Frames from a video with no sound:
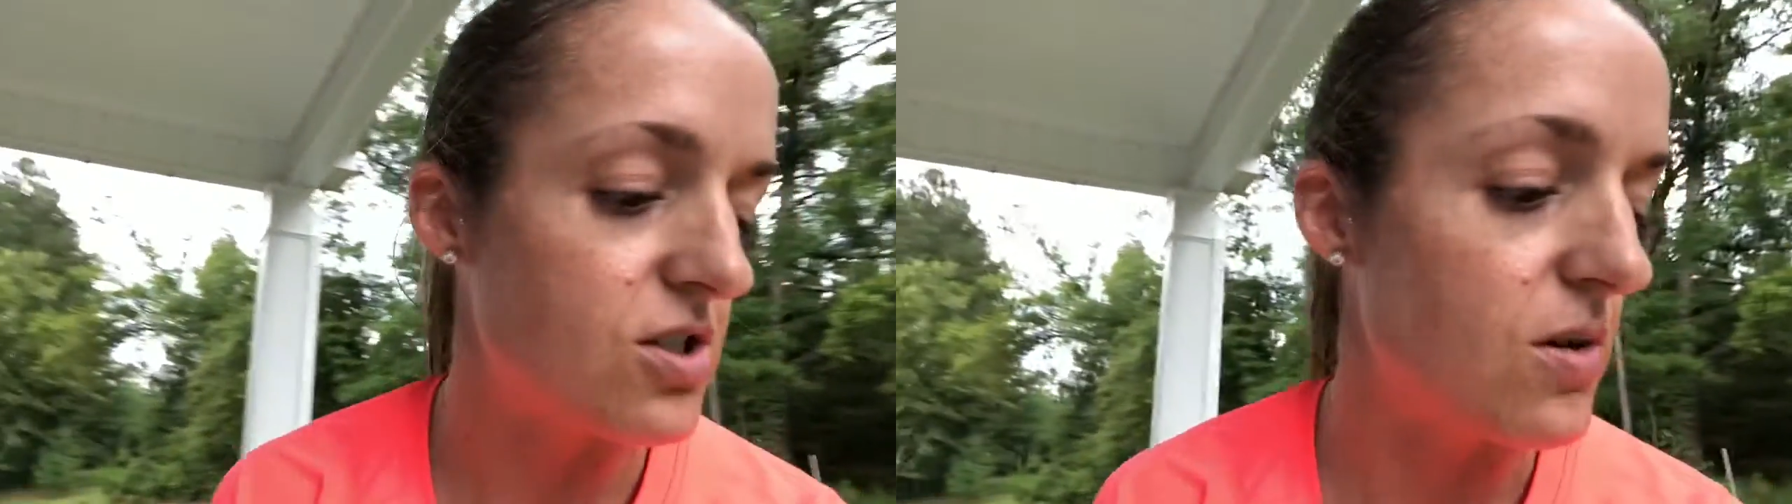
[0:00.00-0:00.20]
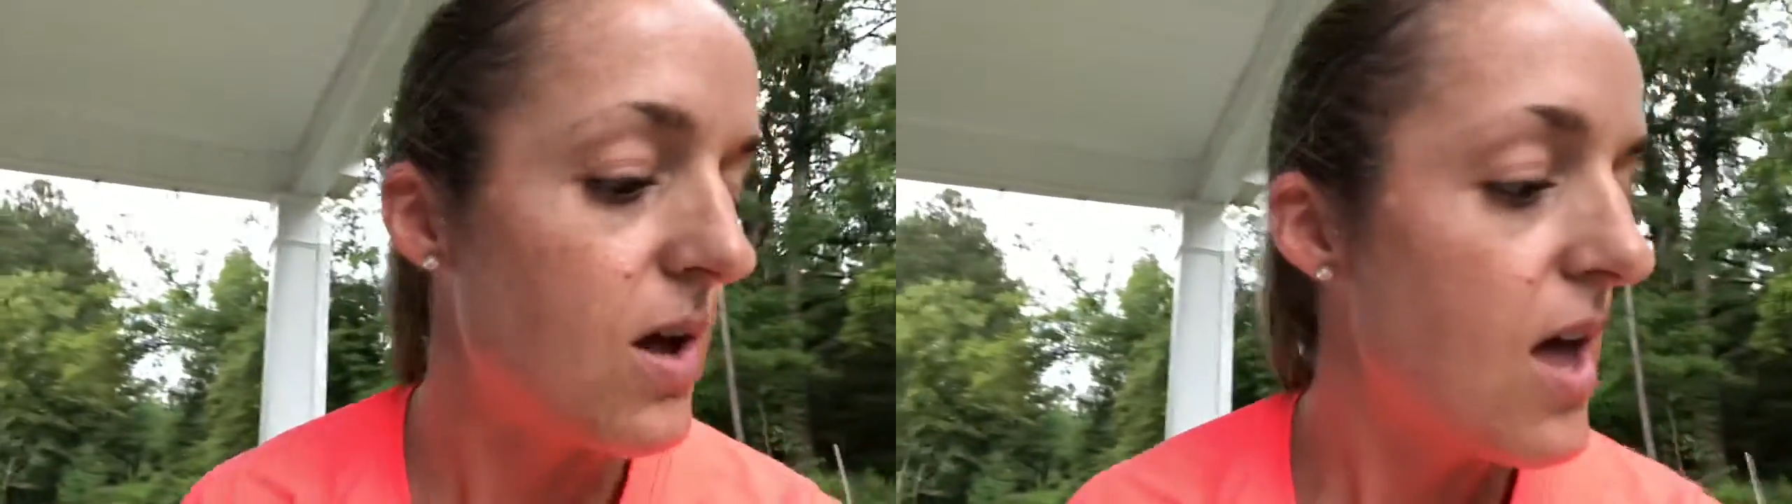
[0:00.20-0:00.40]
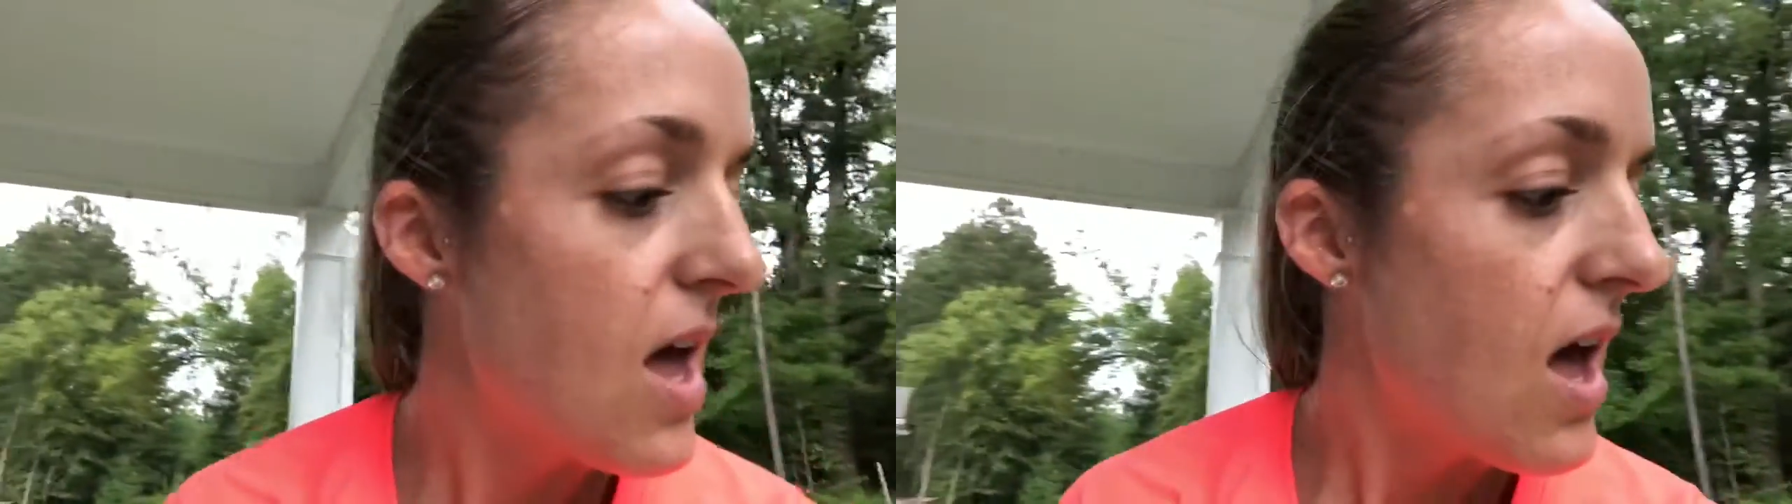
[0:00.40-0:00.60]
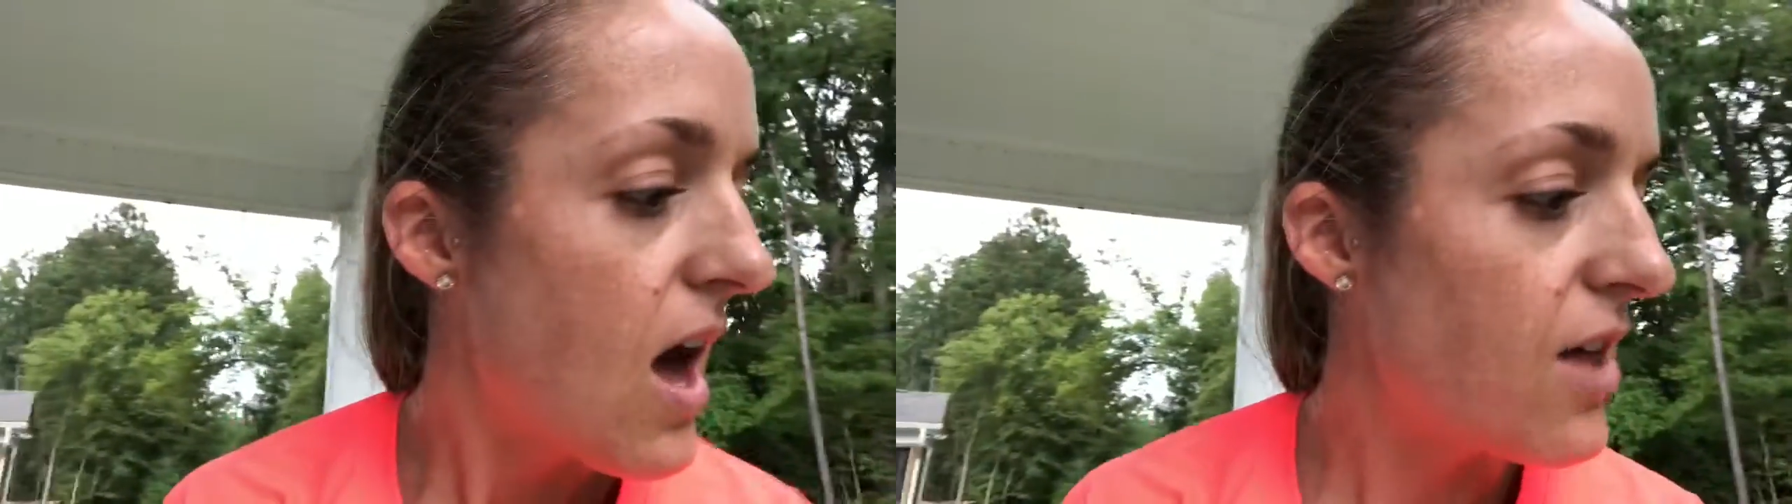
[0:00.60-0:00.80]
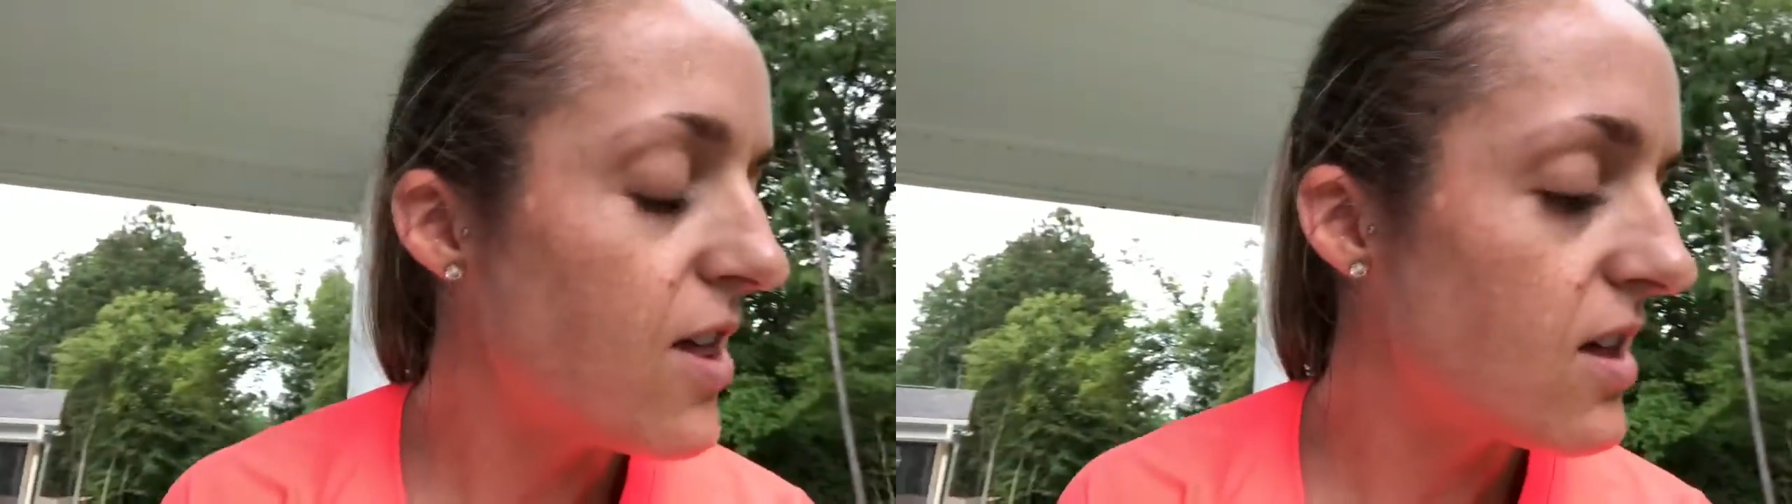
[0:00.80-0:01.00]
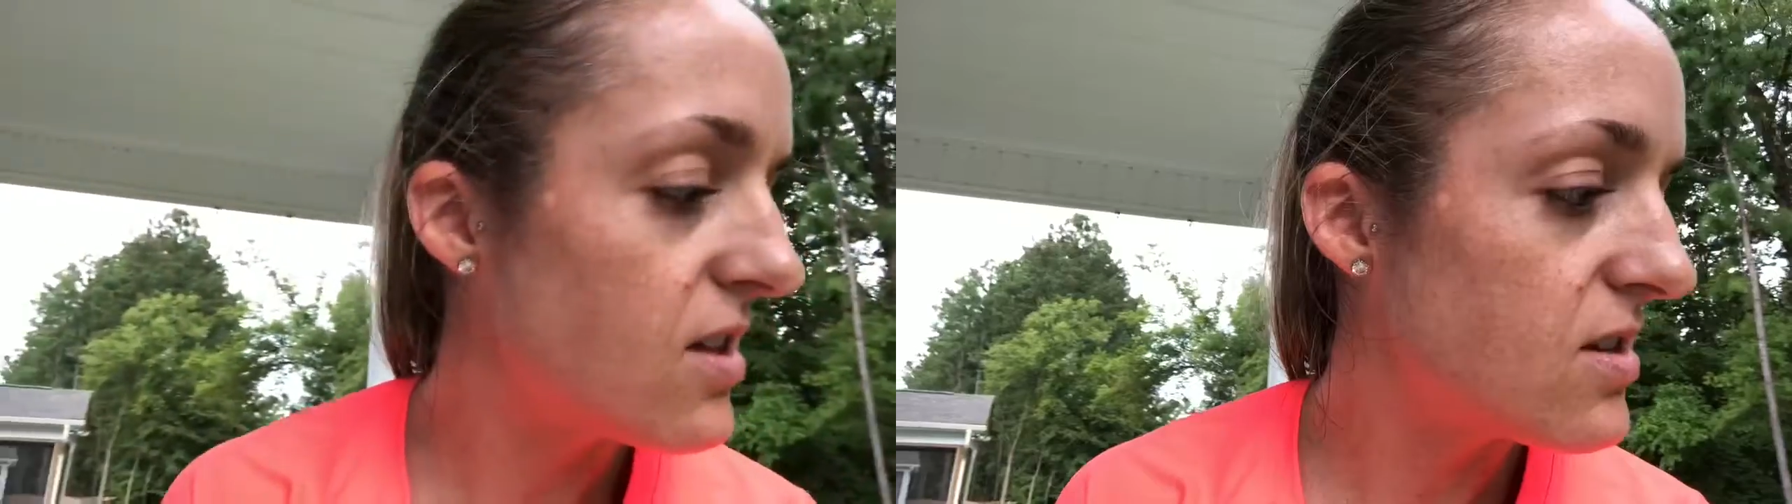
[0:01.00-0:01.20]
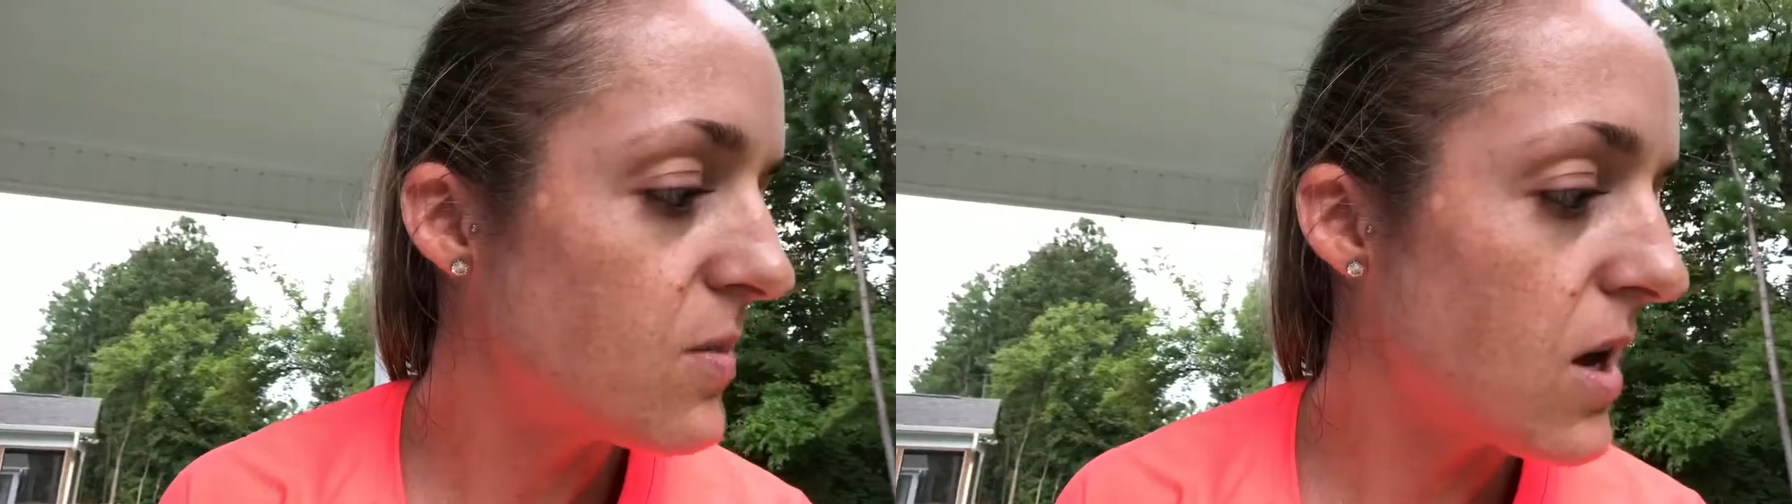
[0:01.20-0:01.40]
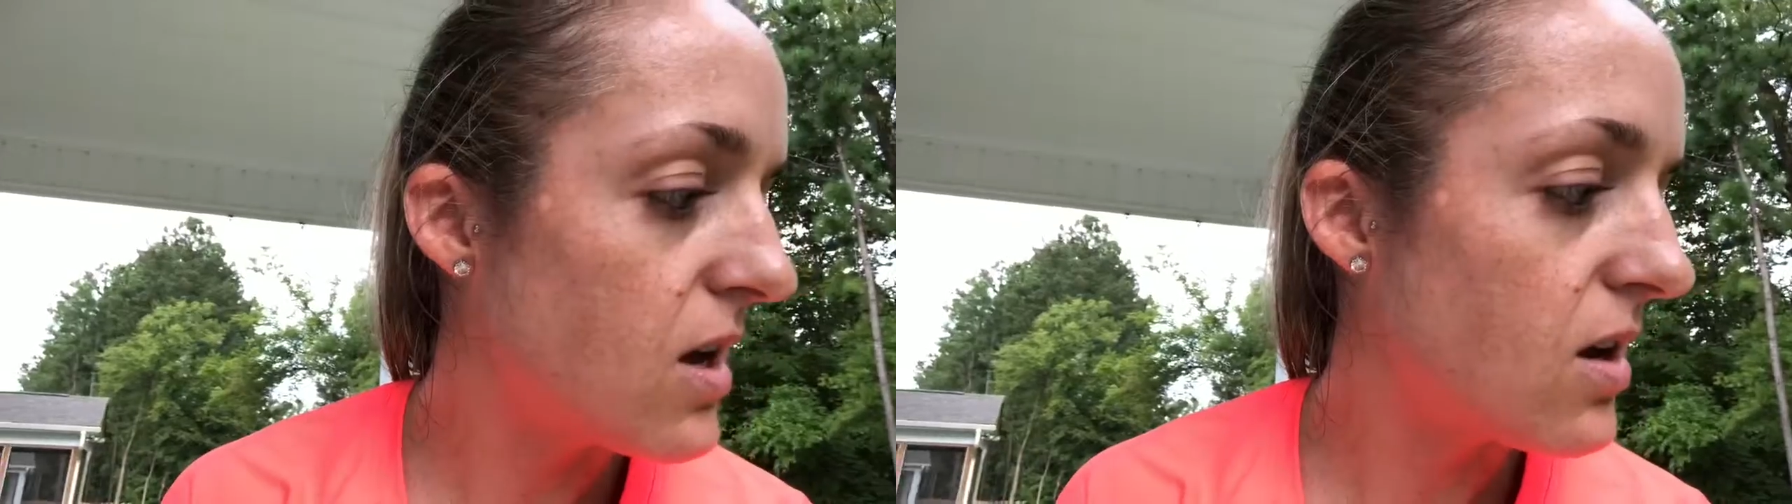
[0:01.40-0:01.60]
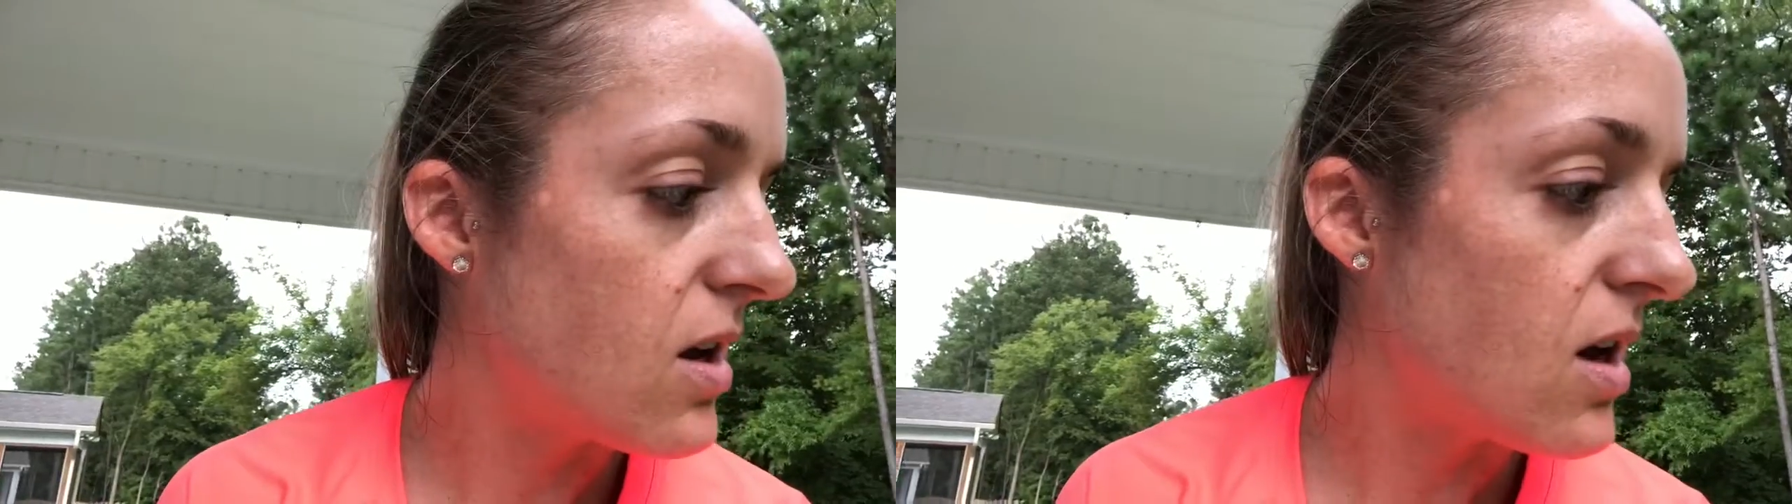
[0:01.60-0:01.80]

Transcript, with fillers: So I think this week